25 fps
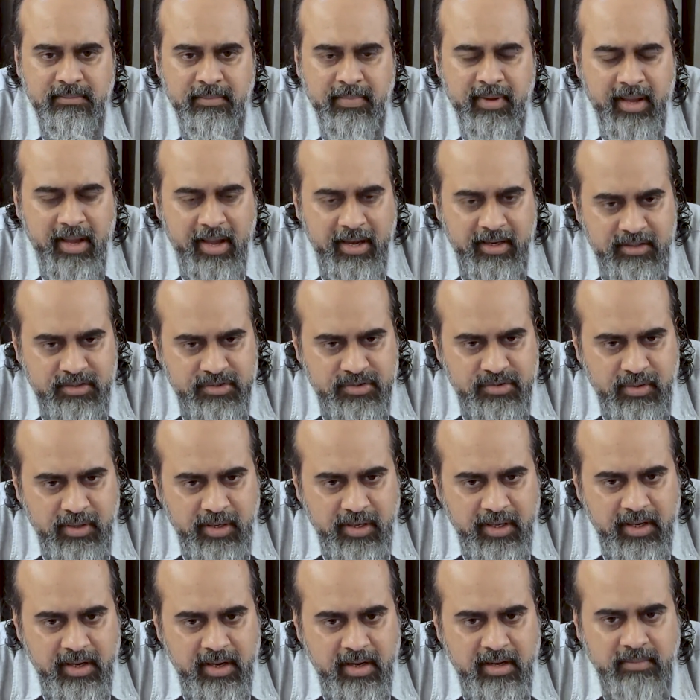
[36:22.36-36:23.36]
may
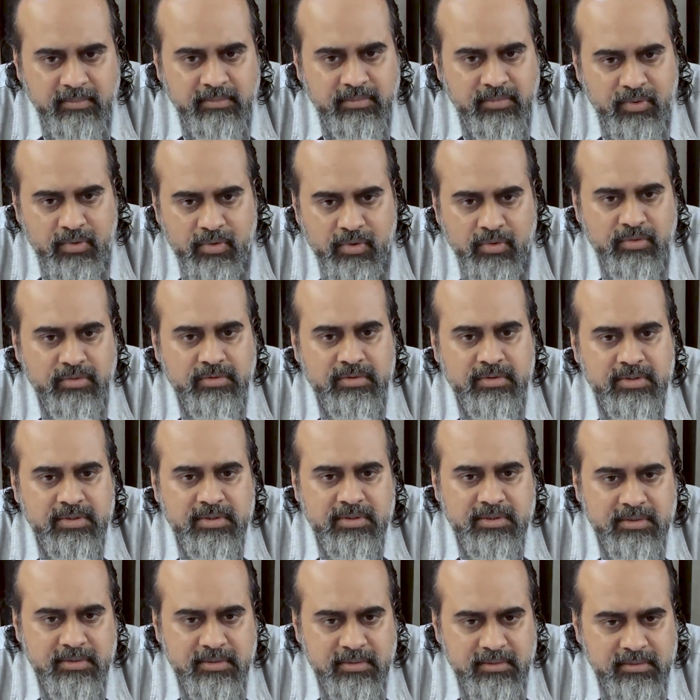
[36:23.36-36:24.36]
actually come
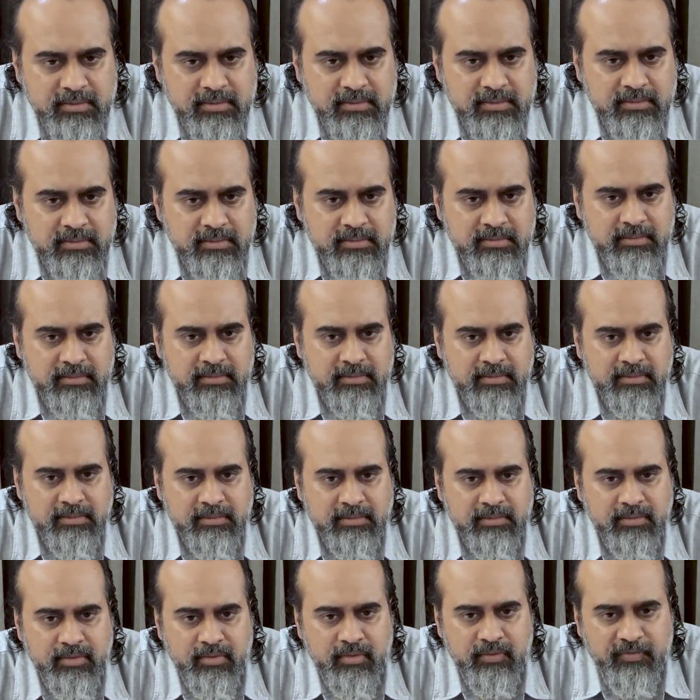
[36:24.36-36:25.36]
close
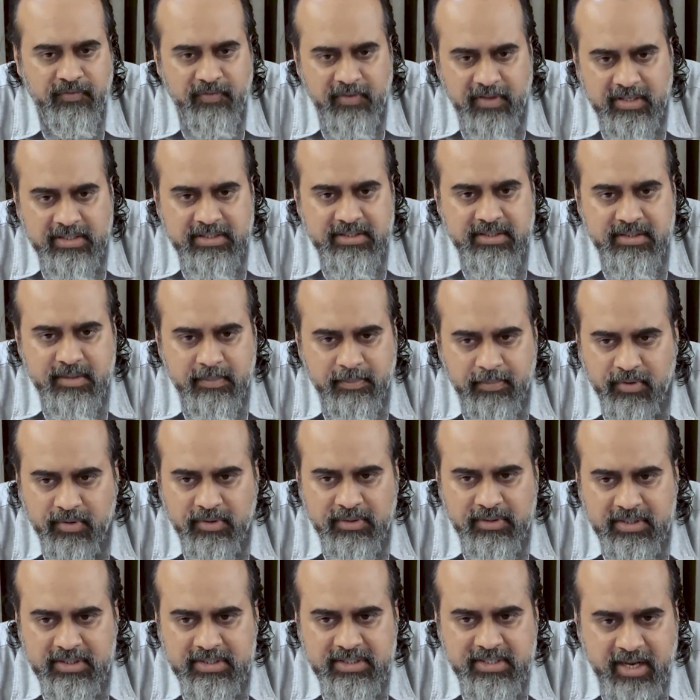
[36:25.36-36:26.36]
to feast
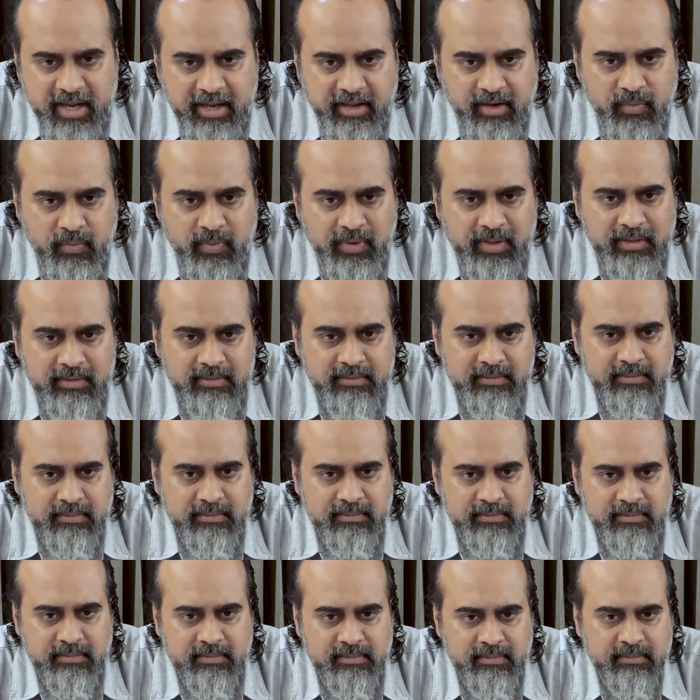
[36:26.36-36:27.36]
upon this dying one.
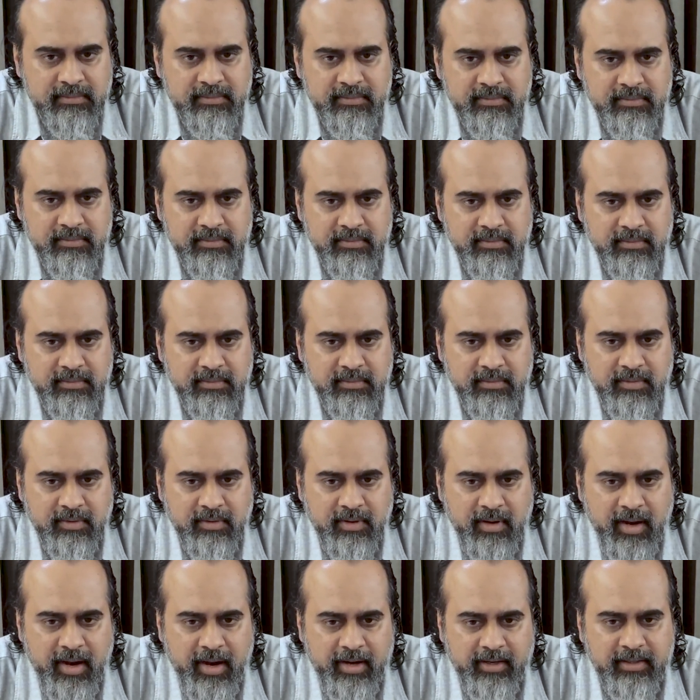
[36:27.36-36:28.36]

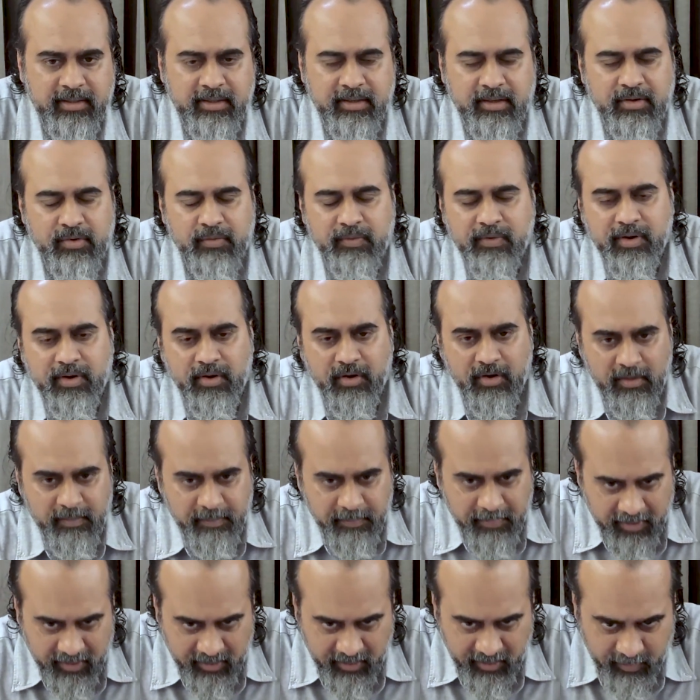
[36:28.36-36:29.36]
And you will
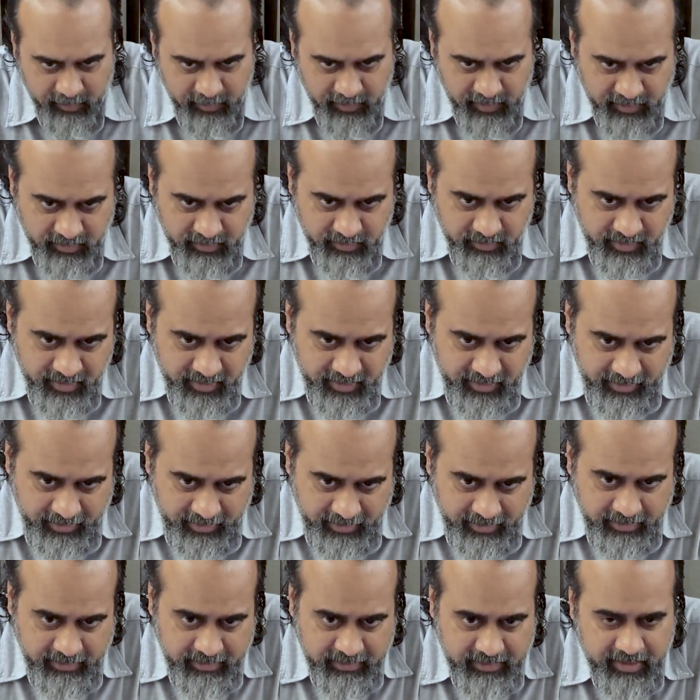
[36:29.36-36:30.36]
not be able to
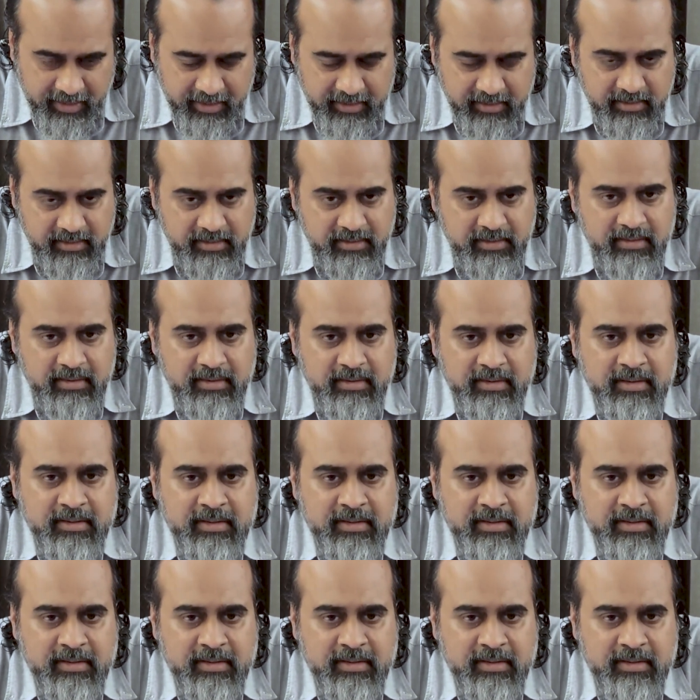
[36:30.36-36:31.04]
declare that